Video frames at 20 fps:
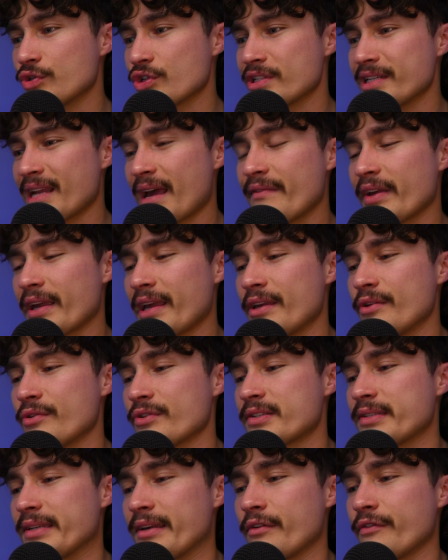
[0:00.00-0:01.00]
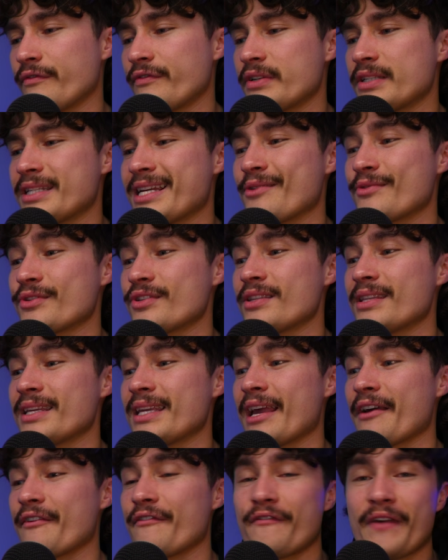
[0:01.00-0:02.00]
Just navigate yourself down to the
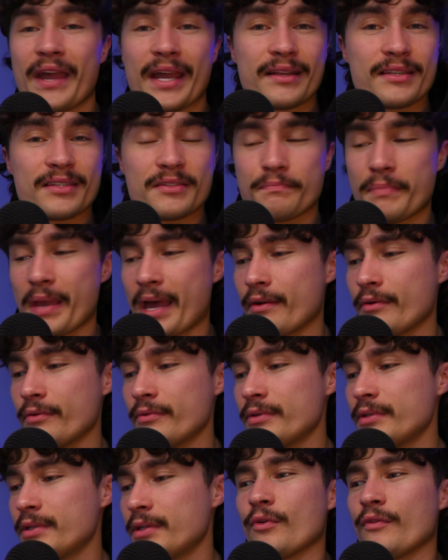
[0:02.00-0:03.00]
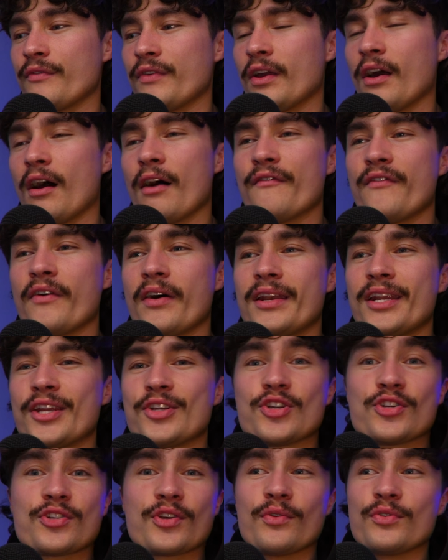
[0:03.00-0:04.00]
effects panel, or if you can't find it,
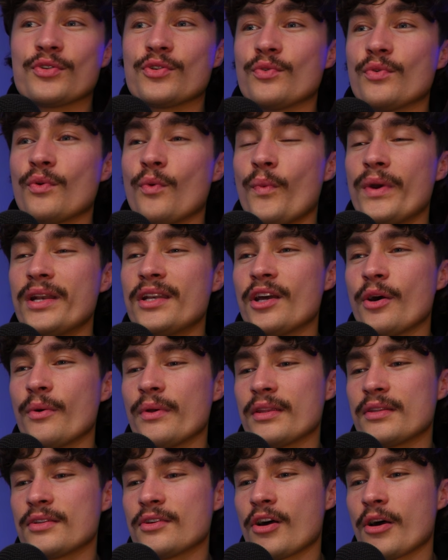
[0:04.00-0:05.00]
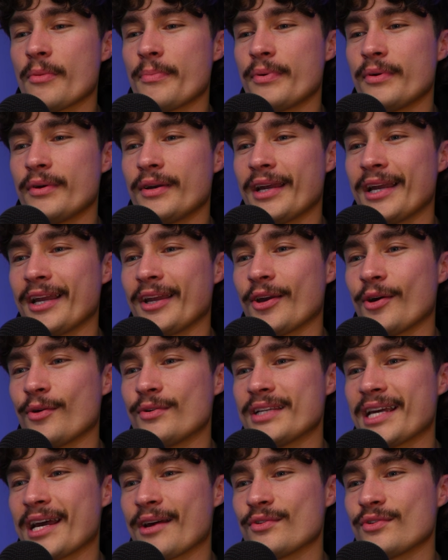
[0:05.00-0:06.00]
just go to window at the top and go
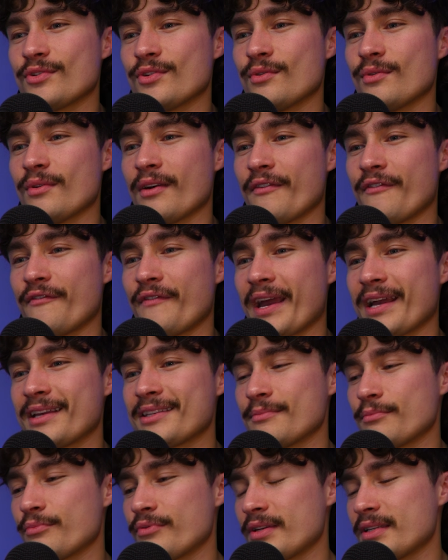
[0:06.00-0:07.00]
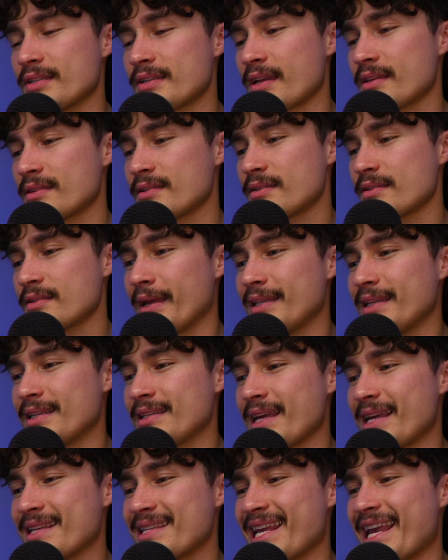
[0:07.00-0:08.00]
down to effects and presets. And this
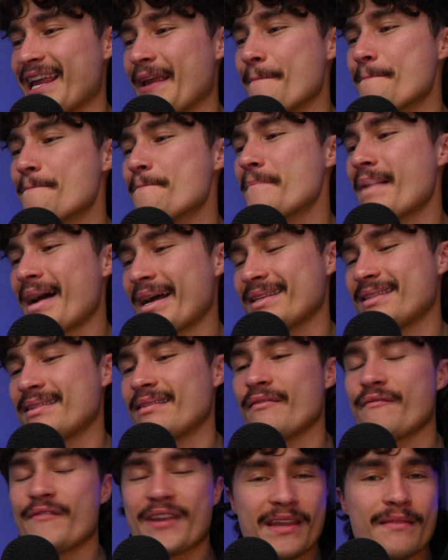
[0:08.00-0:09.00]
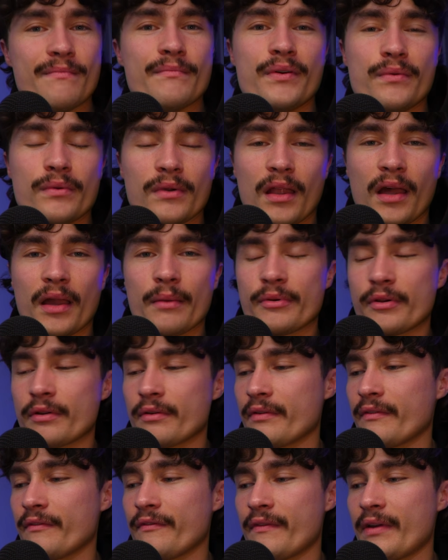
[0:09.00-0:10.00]
has a massive inbuilt library
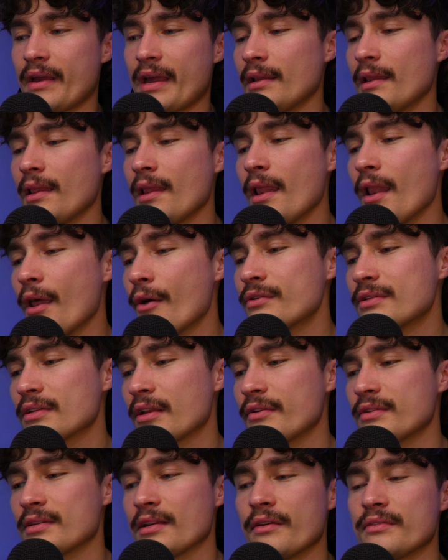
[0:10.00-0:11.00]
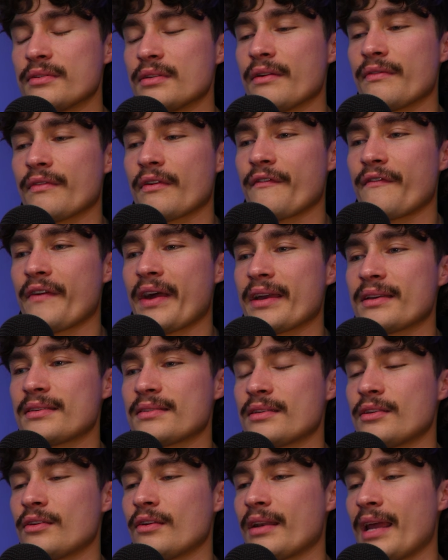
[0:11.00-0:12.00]
of loads and loads and loads of different effects
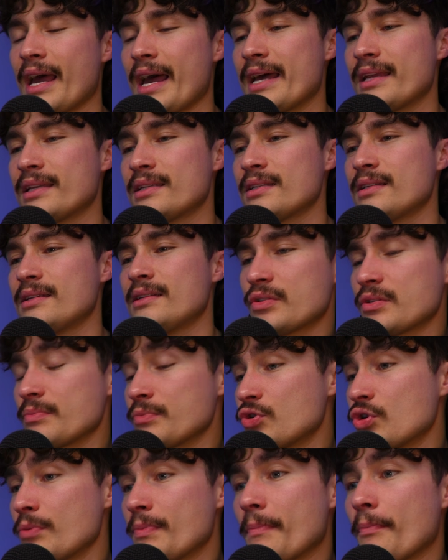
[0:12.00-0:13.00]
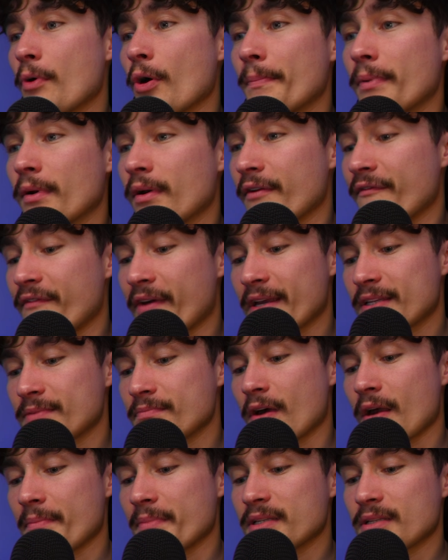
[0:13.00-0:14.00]
that you could add. Some super popular effects
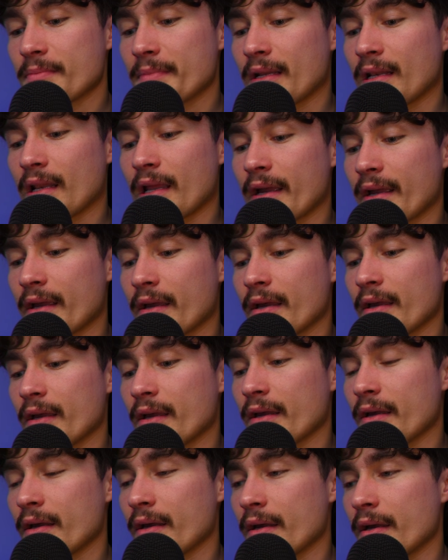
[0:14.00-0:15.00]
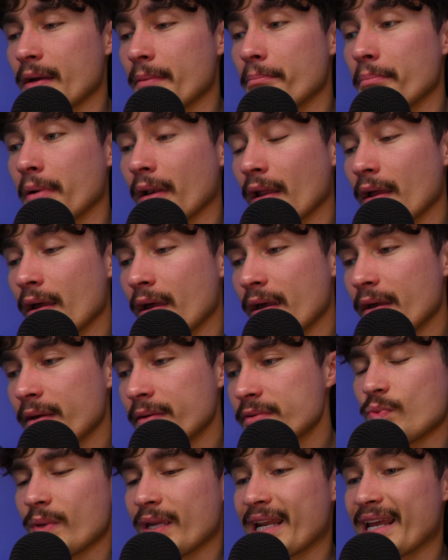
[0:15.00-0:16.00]
might be something like a blur.
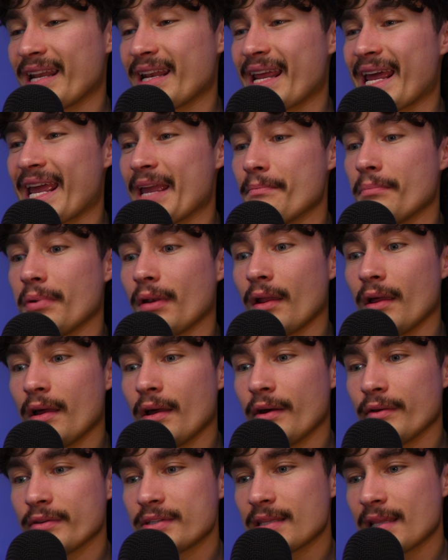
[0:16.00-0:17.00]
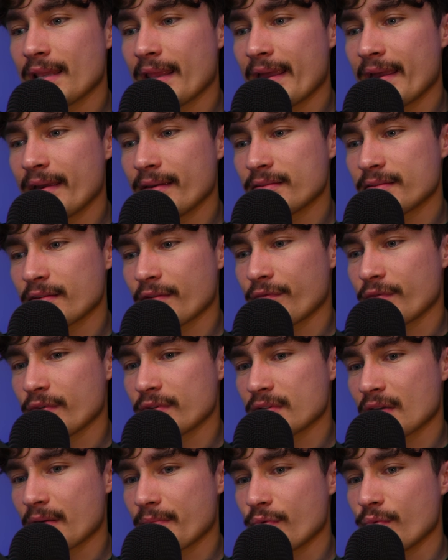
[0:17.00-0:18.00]
So we could add a blur onto the layer. So for
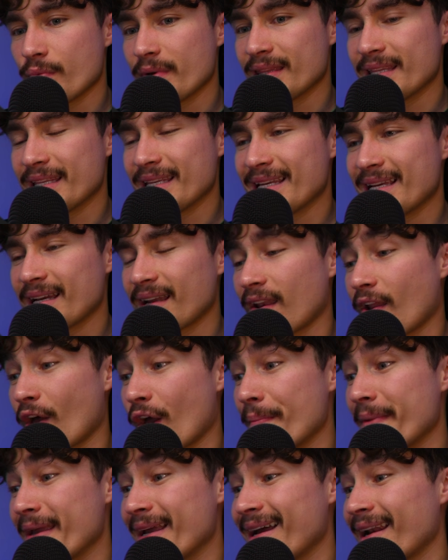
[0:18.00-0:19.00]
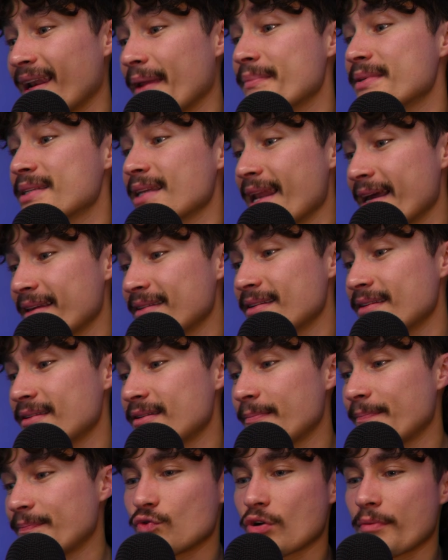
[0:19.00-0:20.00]
example, with the climbing clip selected,
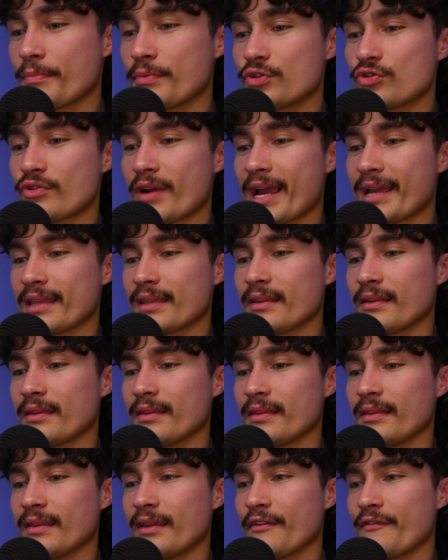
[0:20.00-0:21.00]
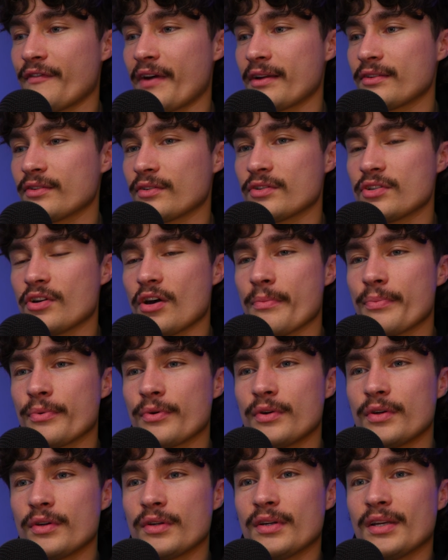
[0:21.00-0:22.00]
drop and drag the effect on top,
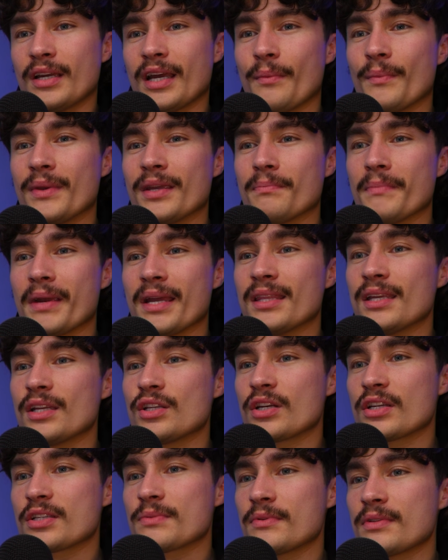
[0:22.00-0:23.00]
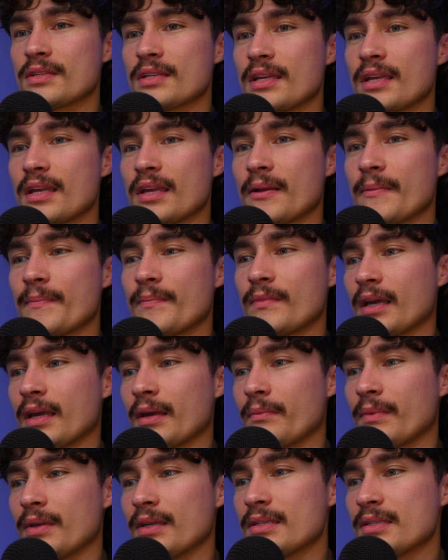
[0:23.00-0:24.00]
and we can make the adjustments here,
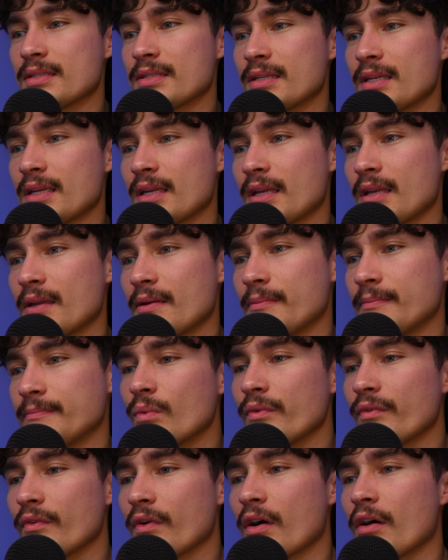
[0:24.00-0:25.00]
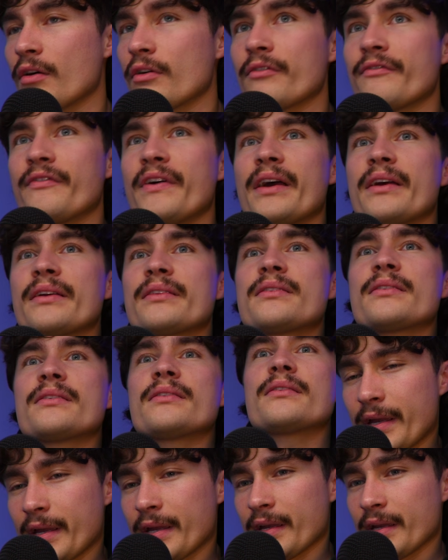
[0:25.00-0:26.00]
and we can see we've got our effect.
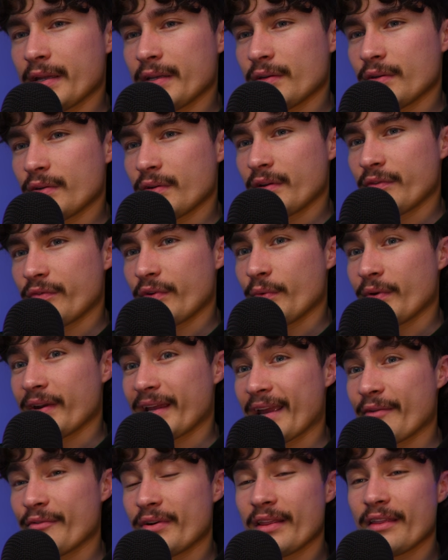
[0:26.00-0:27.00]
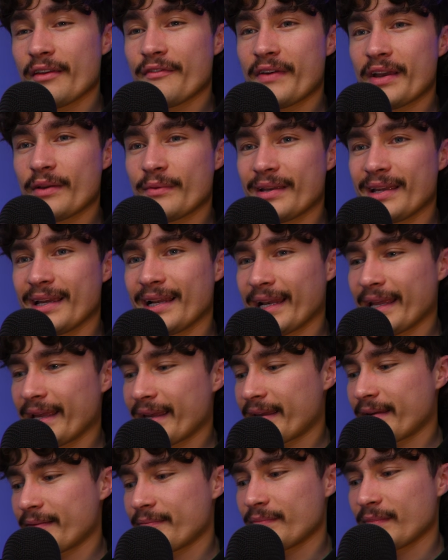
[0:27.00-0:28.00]
And if we want to get rid of the effect, we can
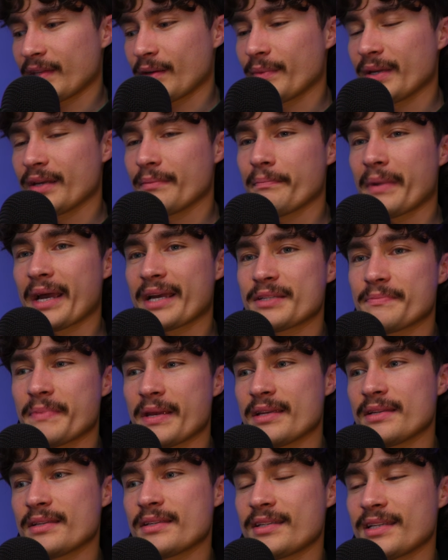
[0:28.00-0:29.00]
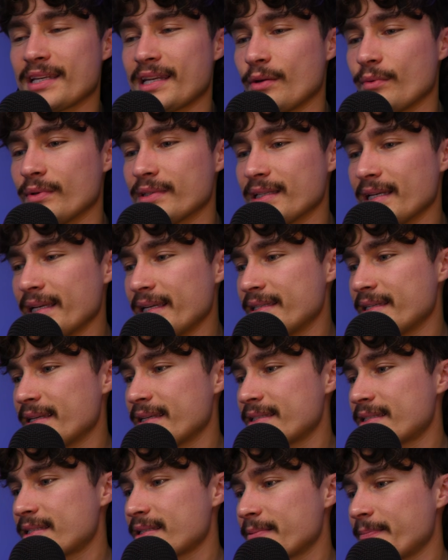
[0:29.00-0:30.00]
click and we can backspace and it will delete it.